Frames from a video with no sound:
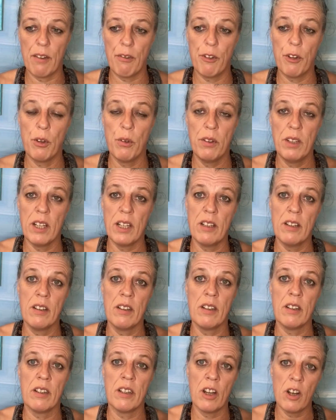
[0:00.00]
if you
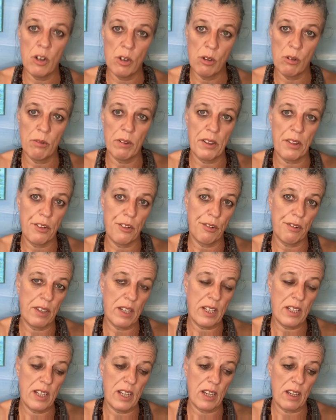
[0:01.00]
didn't know what the
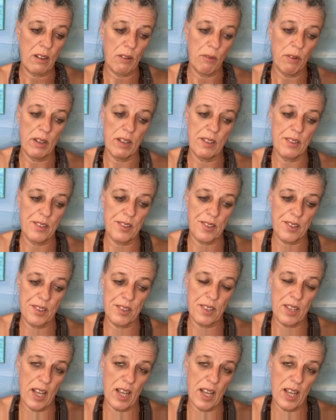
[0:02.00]
reading was